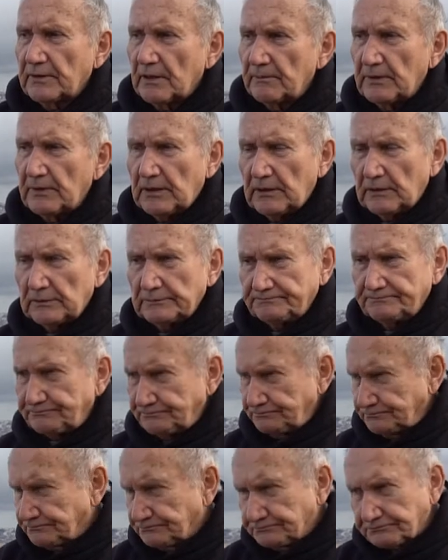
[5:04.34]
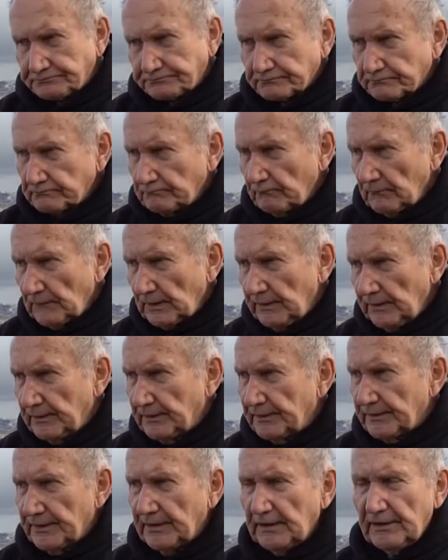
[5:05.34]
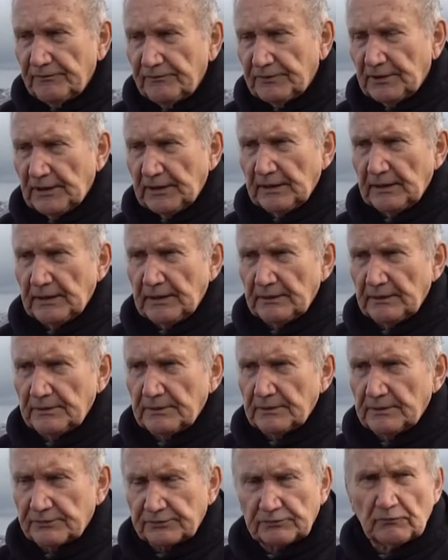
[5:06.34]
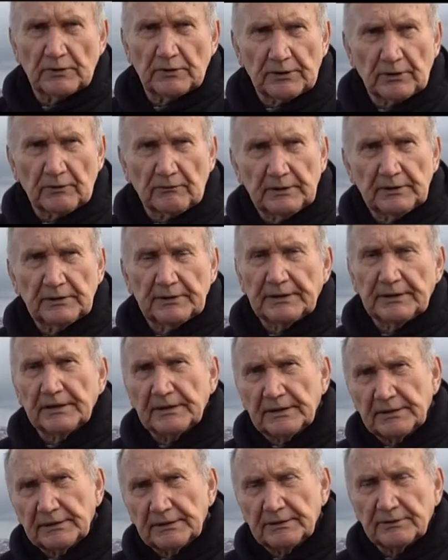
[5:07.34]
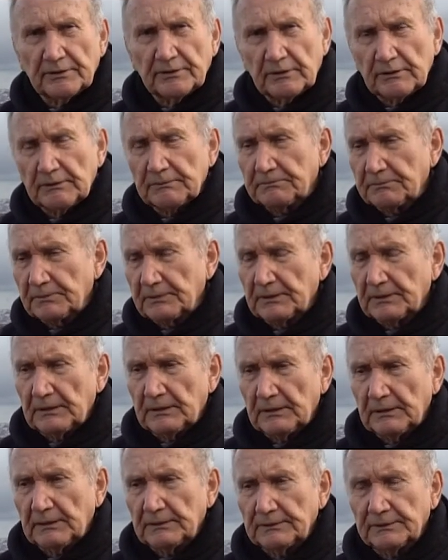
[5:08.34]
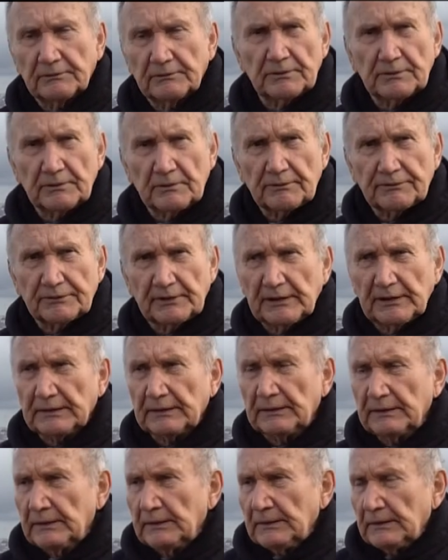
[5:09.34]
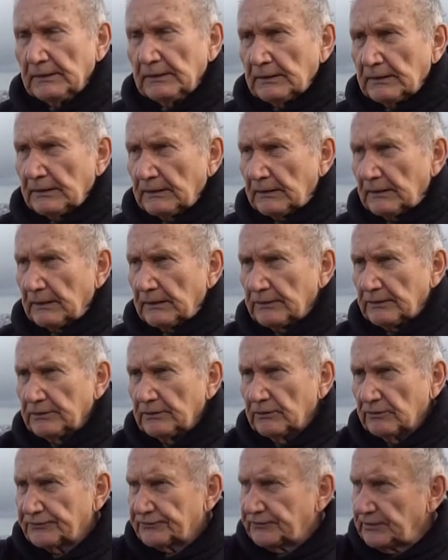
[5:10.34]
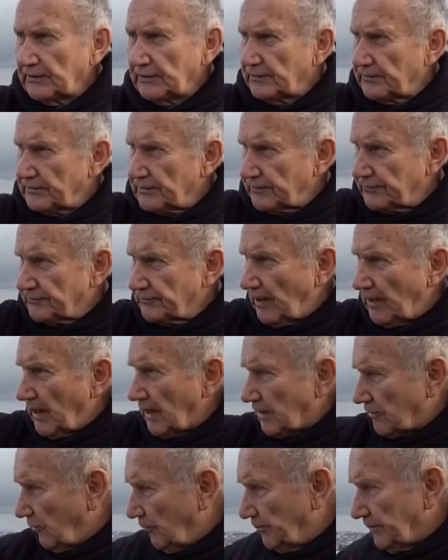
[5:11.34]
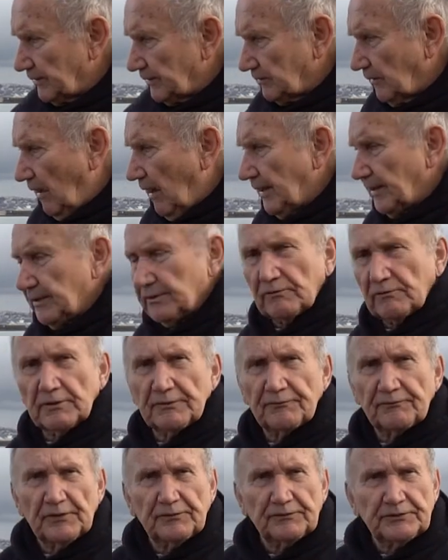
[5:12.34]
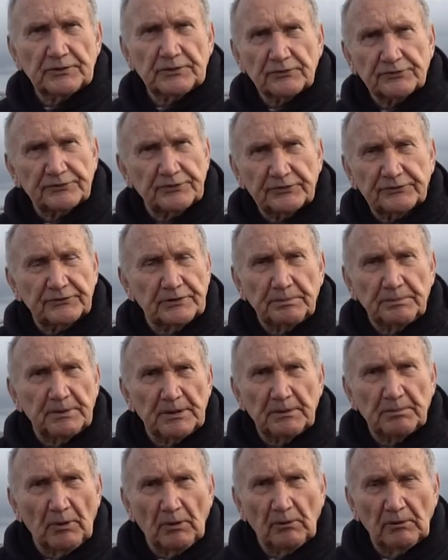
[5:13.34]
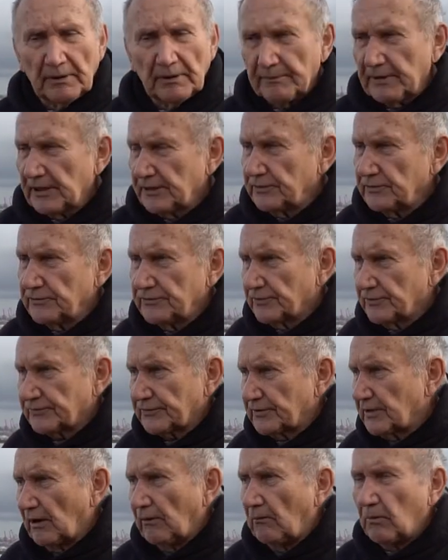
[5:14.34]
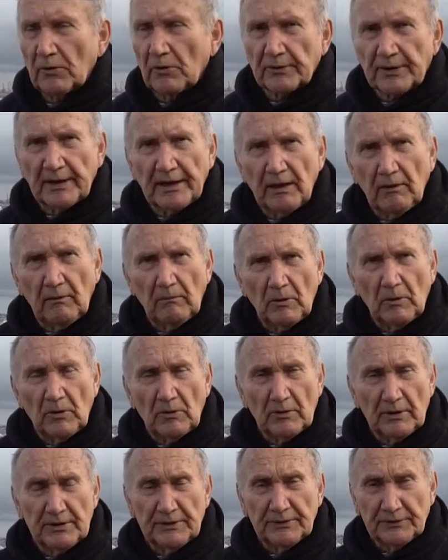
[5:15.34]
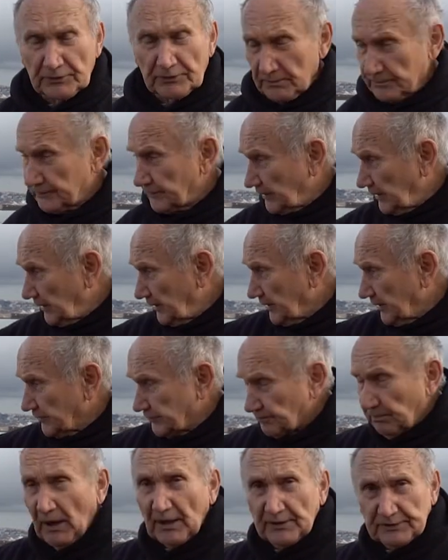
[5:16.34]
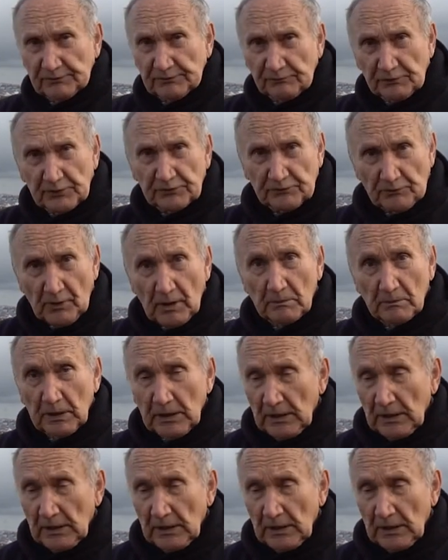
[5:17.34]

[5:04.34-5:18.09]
come out in an evening and the squid are really in and they're uh, doing their thing, uh, you'll see this dock will be lined with 50 or 60 people. I mean, you just elbow to elbow in terms of getting a spot to fish from.